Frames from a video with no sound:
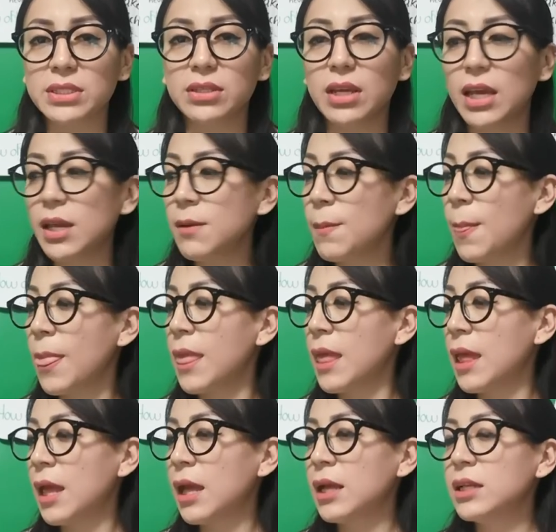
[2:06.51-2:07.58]
Okay,
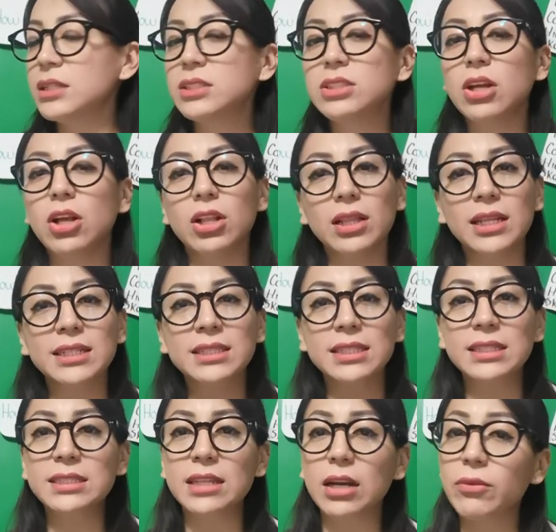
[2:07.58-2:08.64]
so let's
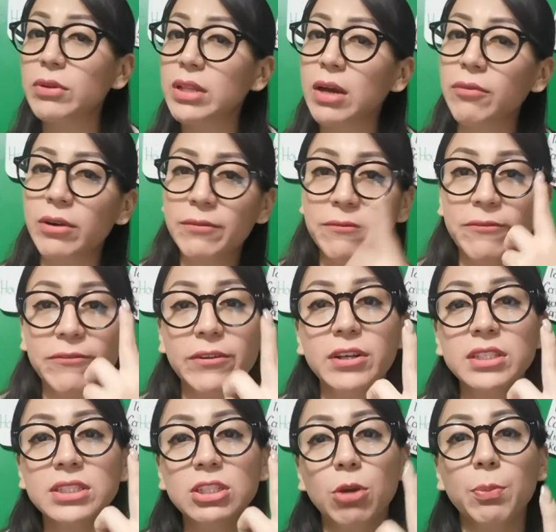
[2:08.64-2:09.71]
start with our
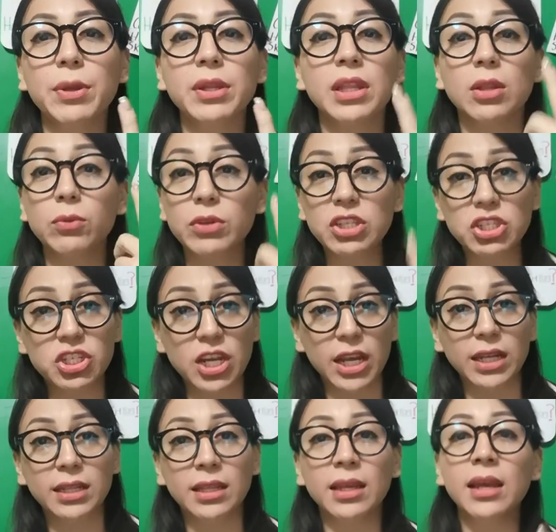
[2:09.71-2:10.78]
first topic that we
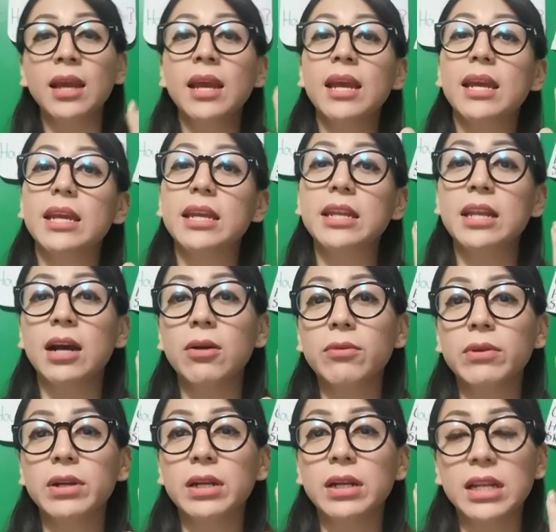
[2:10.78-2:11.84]
checked in
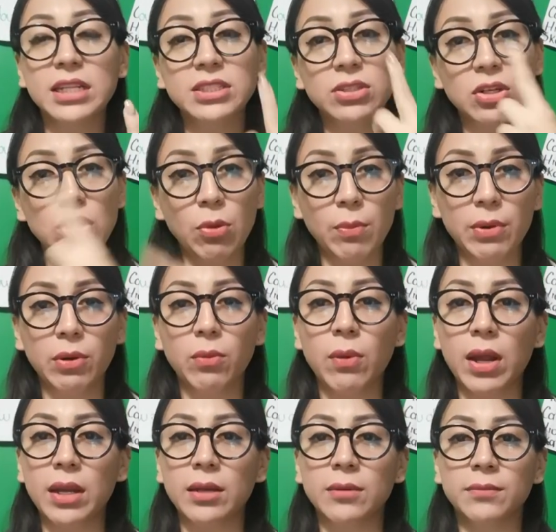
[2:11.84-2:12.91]
our lesson number
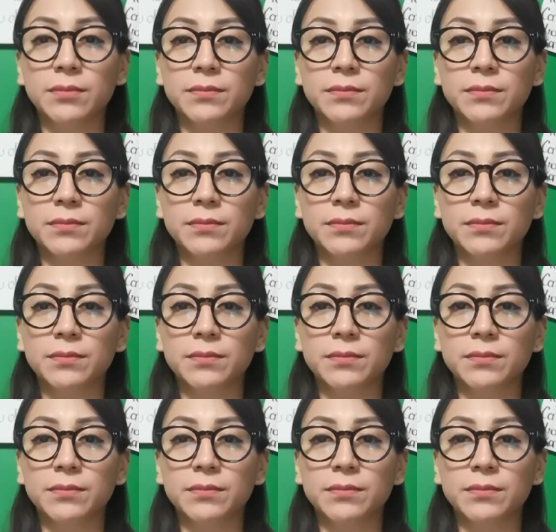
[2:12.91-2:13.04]
1.